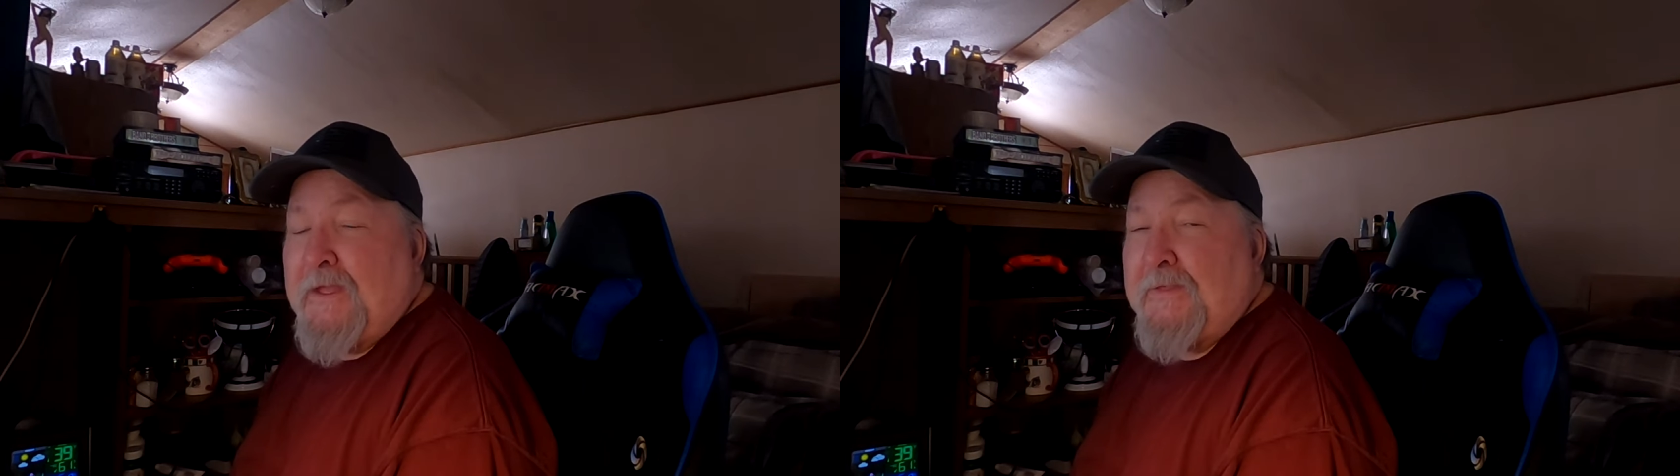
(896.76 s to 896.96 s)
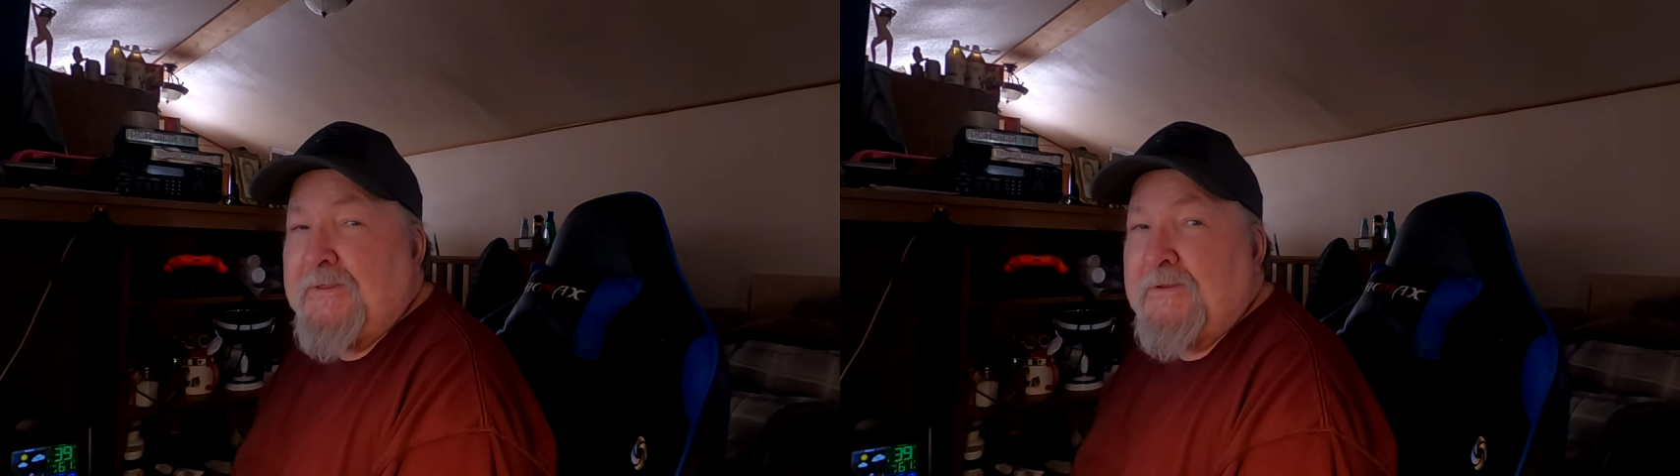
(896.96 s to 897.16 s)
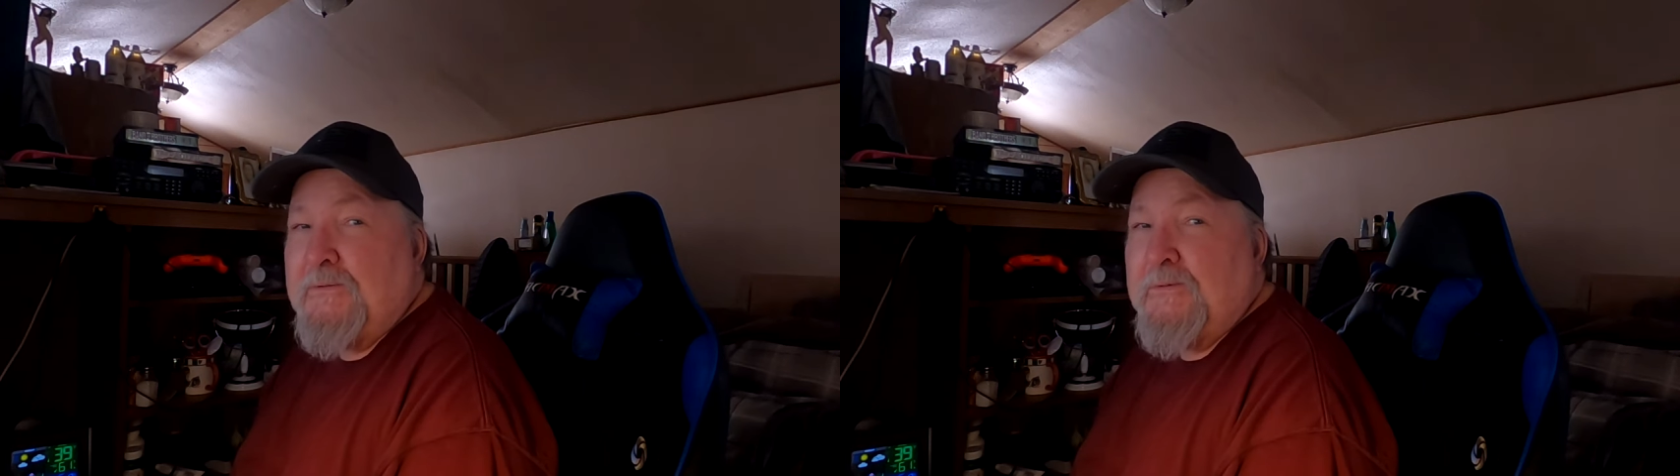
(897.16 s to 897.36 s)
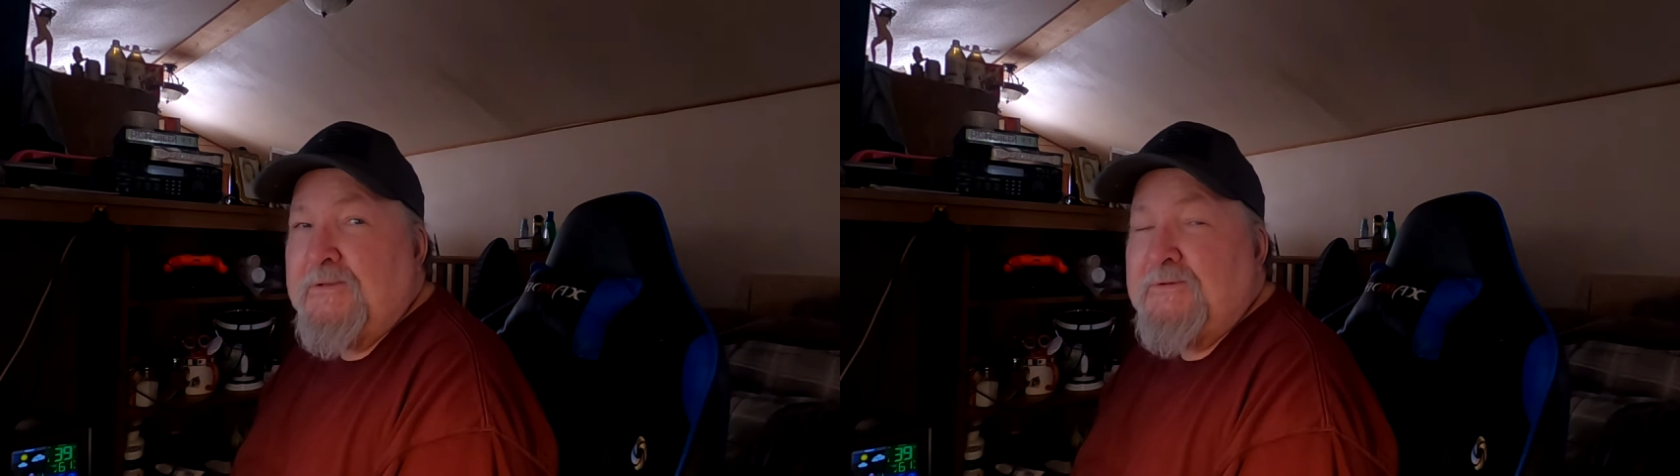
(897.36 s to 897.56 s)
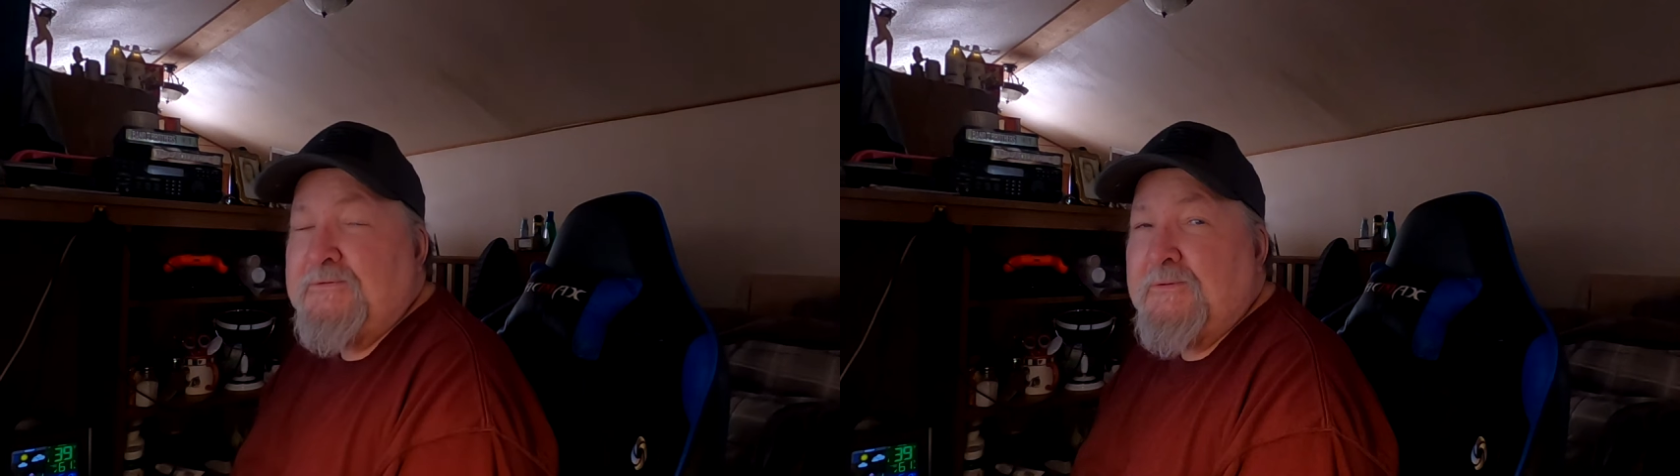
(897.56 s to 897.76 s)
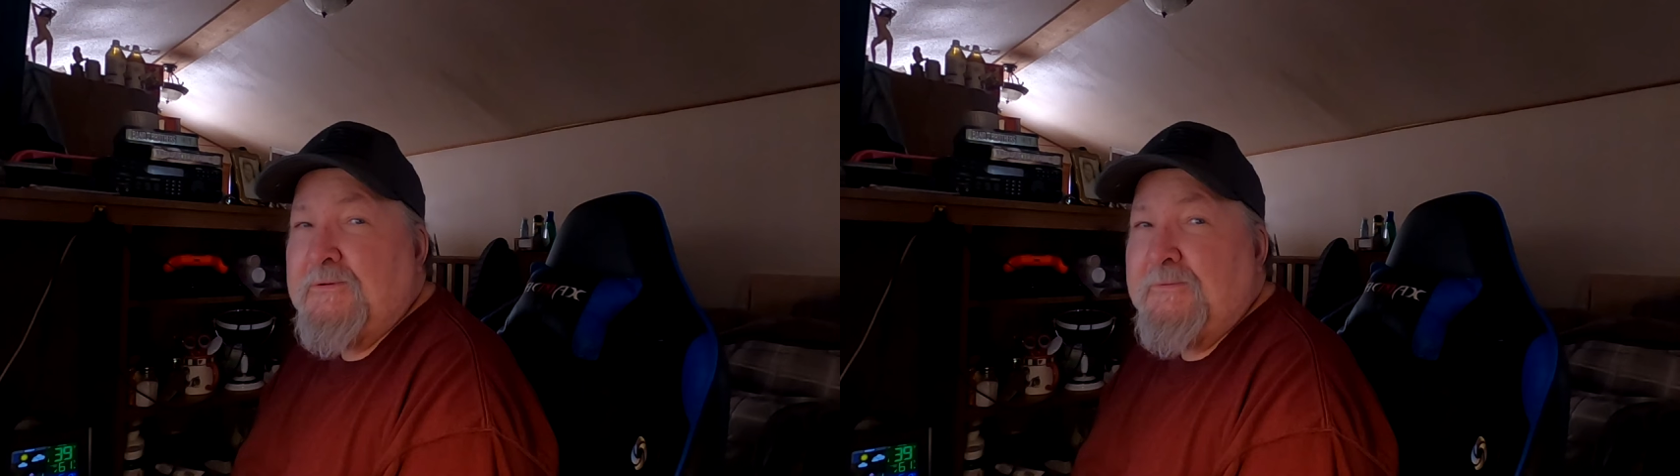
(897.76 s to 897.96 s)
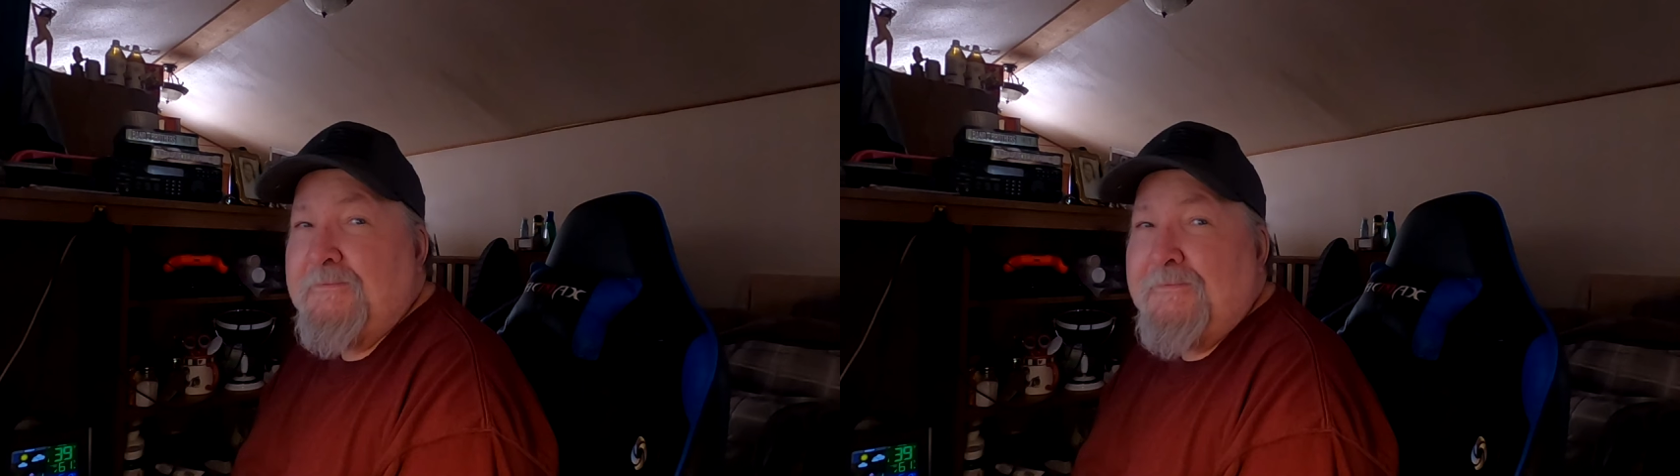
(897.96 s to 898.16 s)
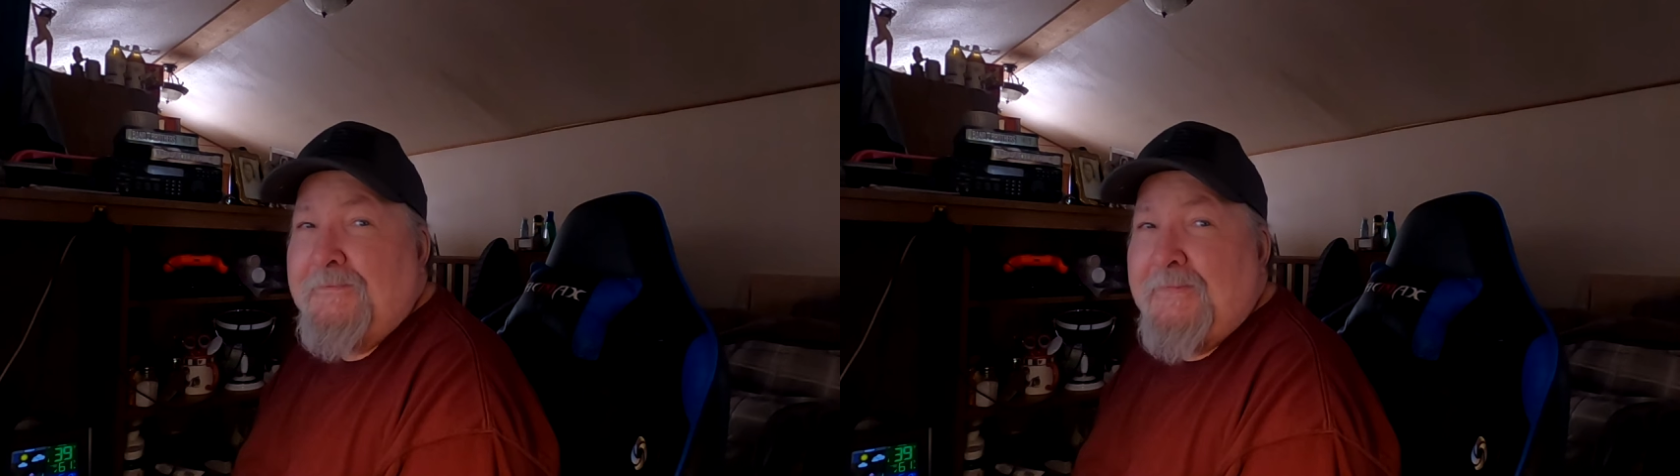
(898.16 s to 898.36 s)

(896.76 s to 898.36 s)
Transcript: I think you'd really enjoy them.